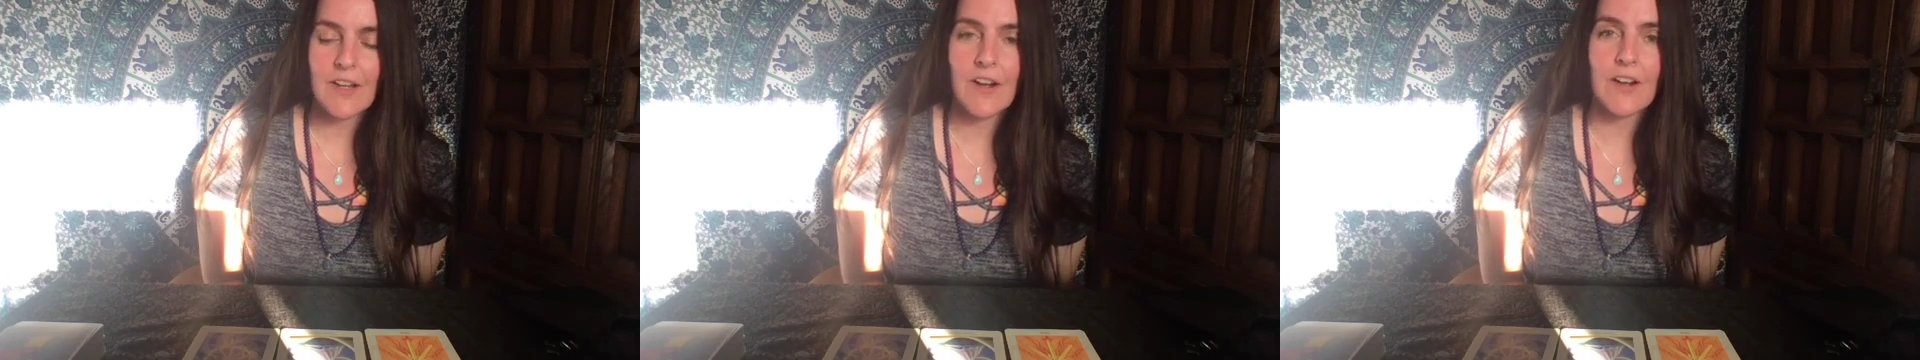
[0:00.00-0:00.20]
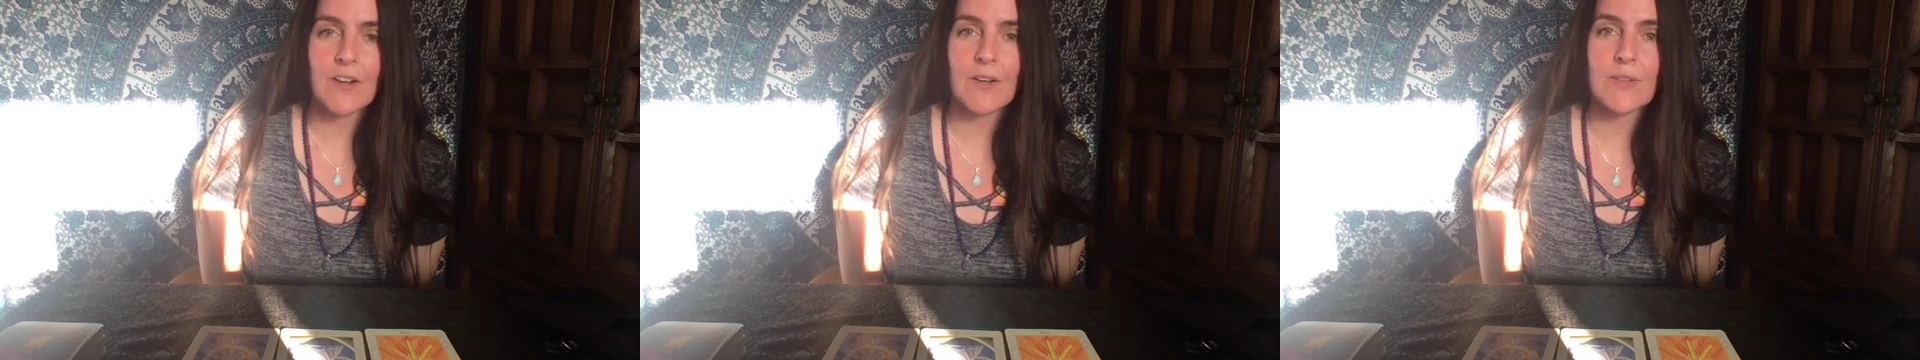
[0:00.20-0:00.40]

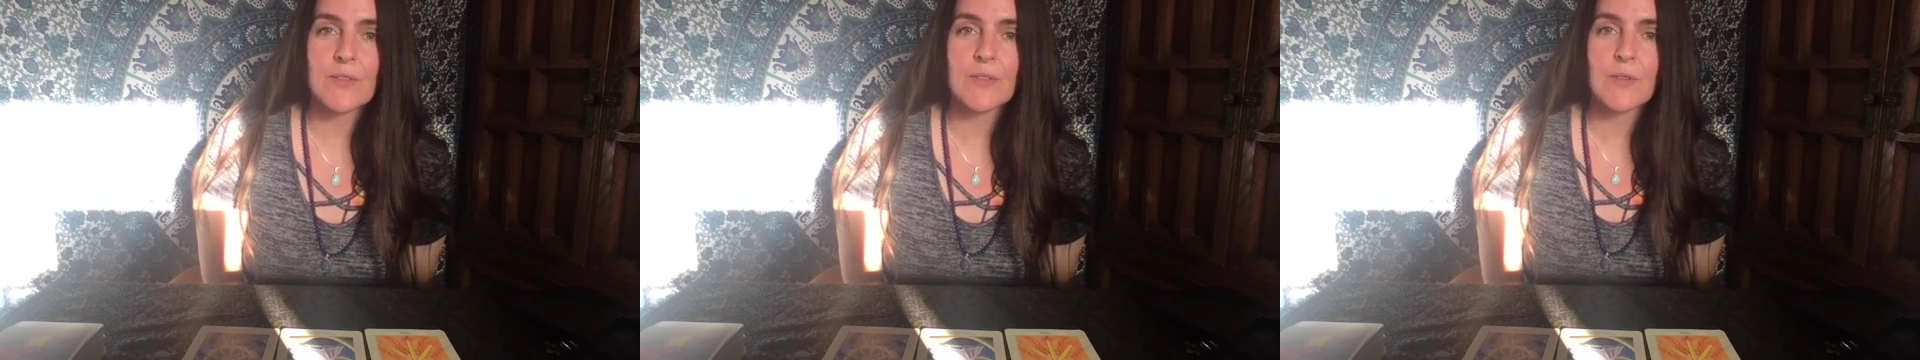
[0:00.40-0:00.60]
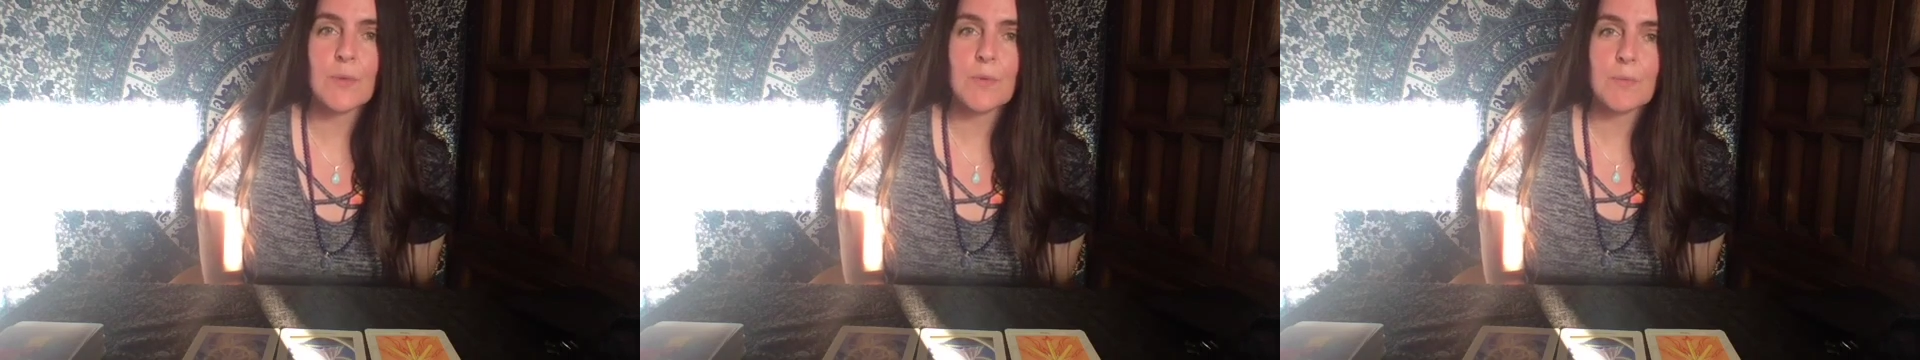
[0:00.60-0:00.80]
are
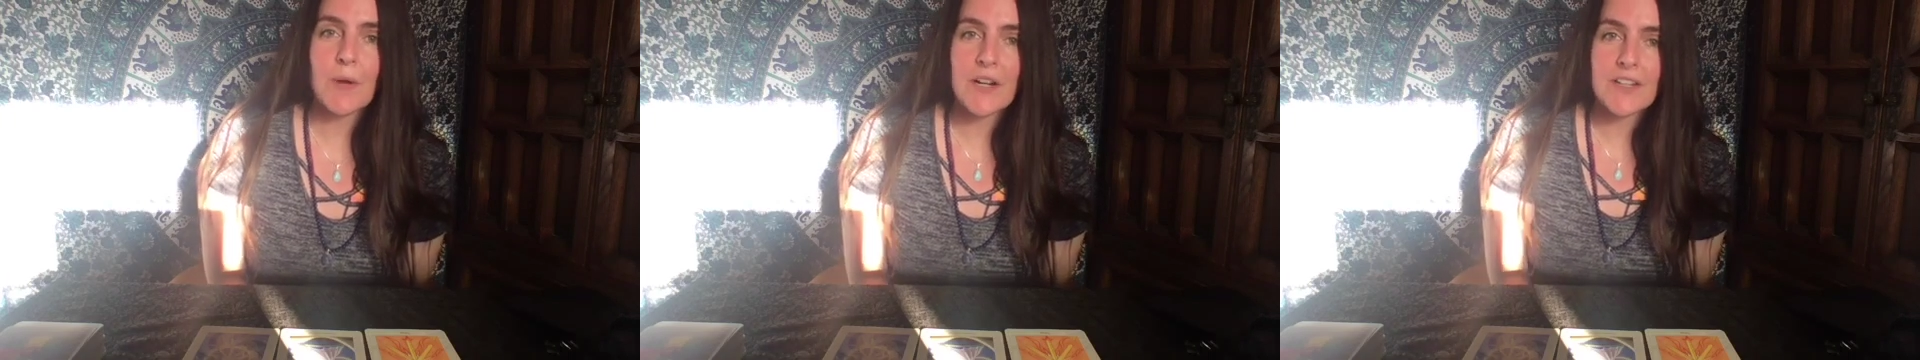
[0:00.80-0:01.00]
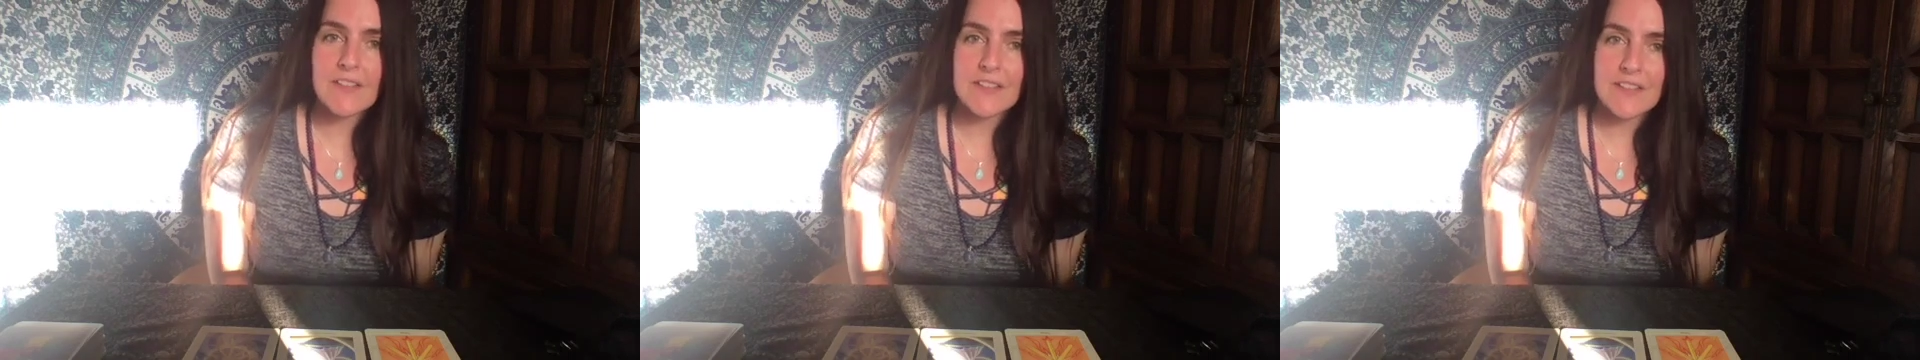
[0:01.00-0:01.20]
also
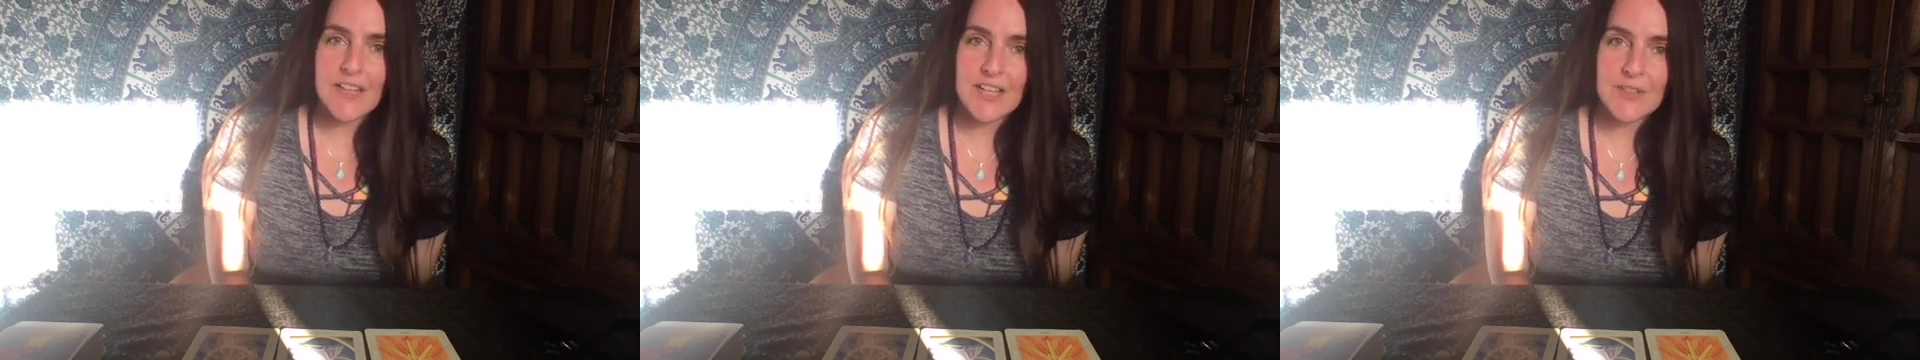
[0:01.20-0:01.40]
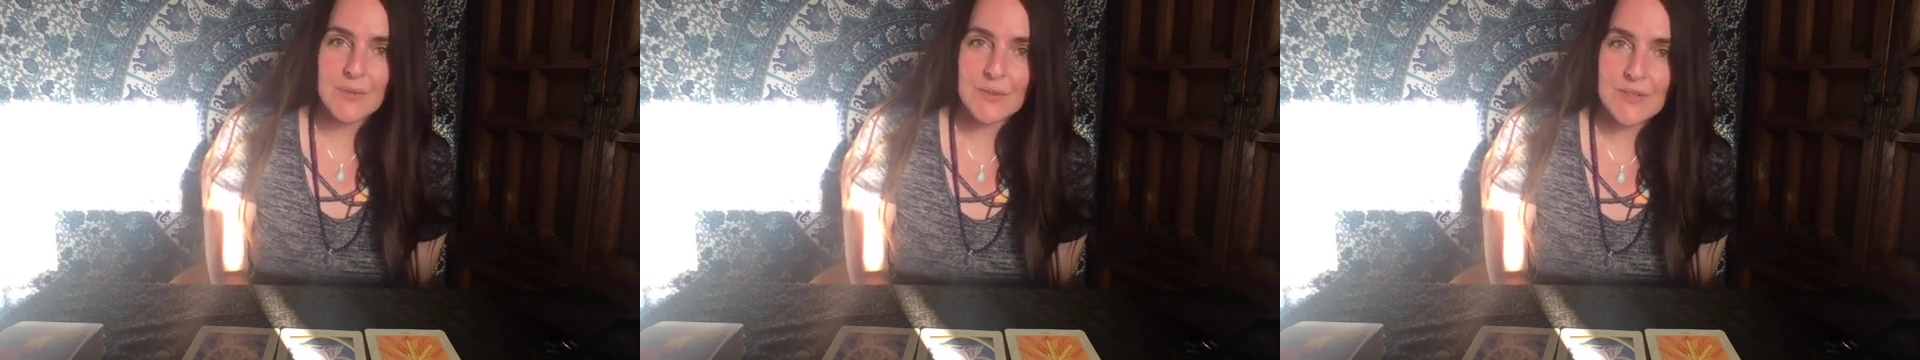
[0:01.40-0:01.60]
part of the
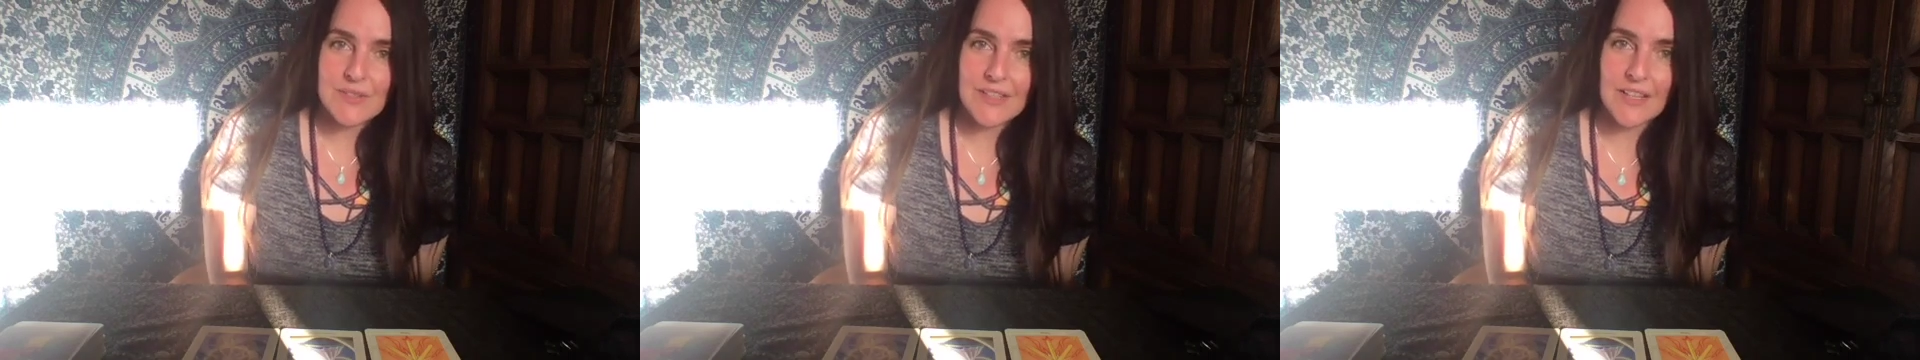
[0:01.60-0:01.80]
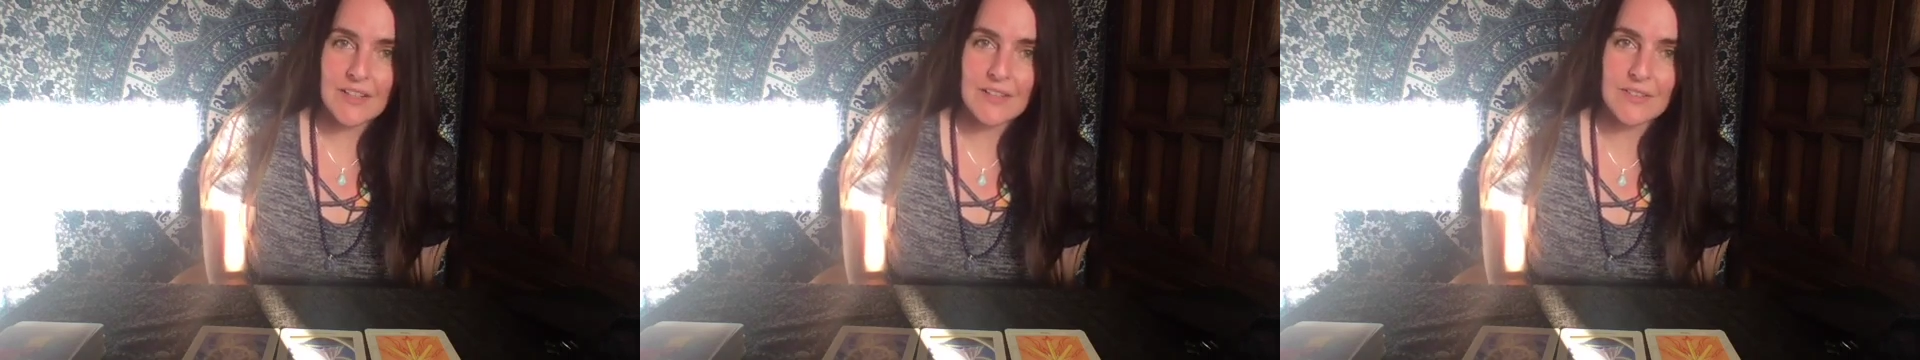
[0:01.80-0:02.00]
natural
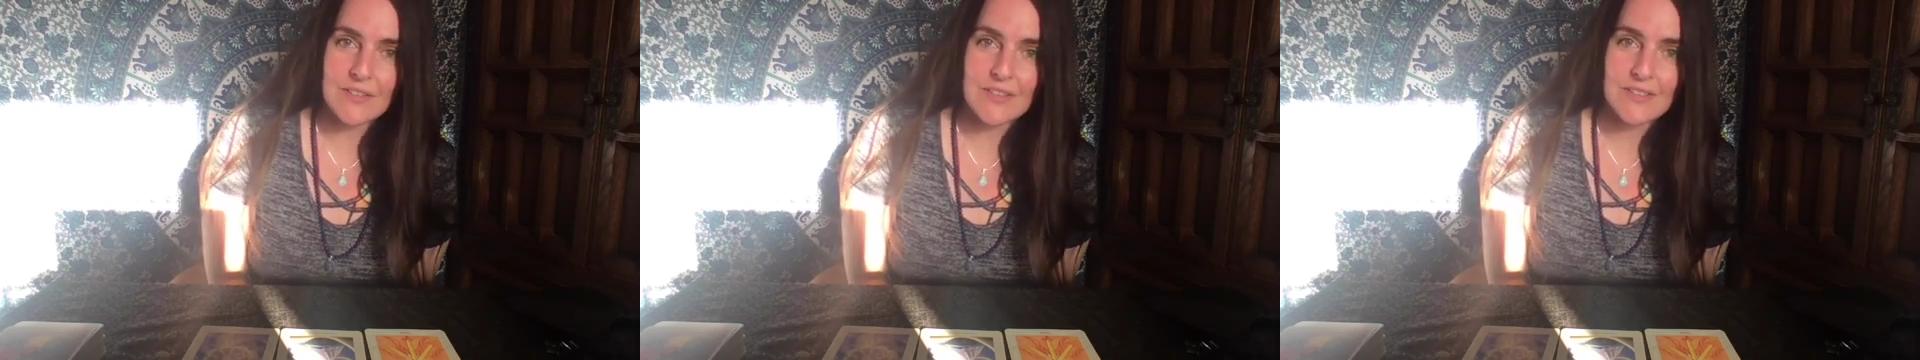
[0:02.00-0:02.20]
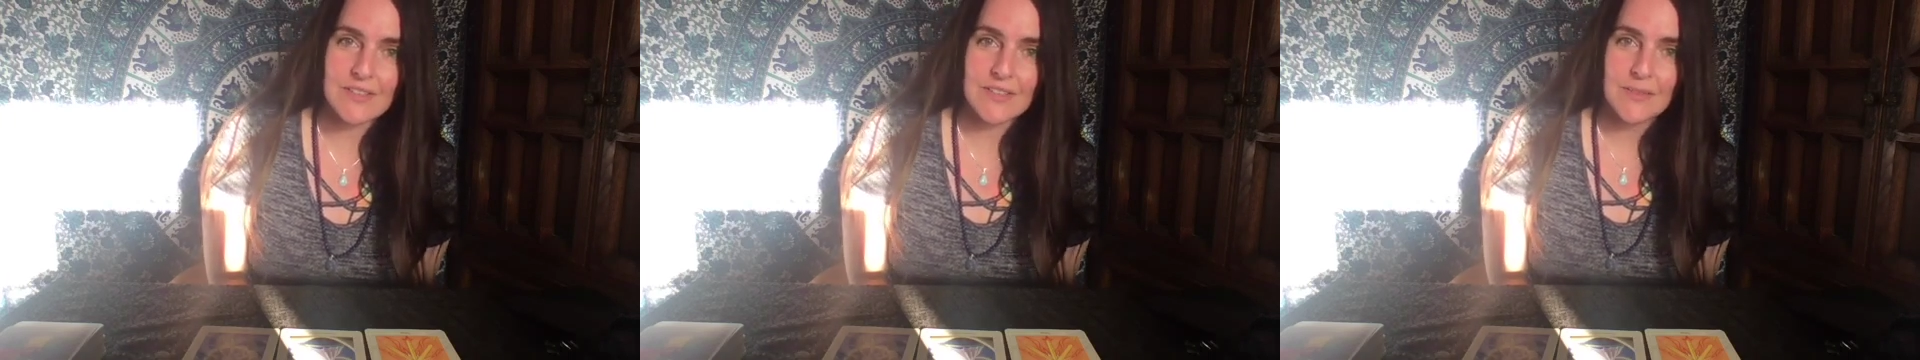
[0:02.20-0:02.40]

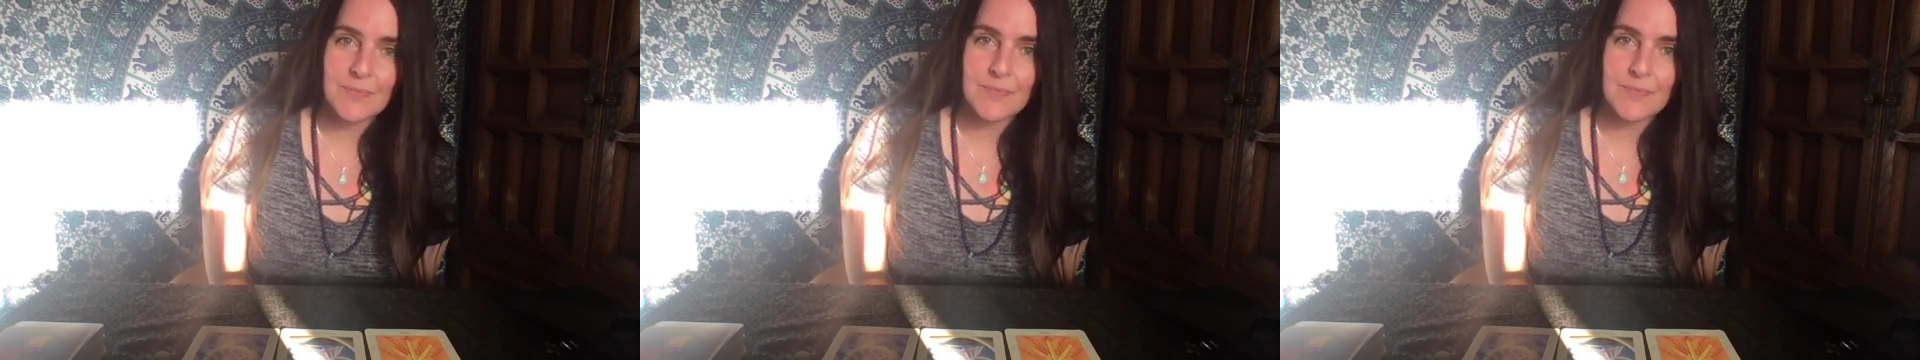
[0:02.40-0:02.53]
cycles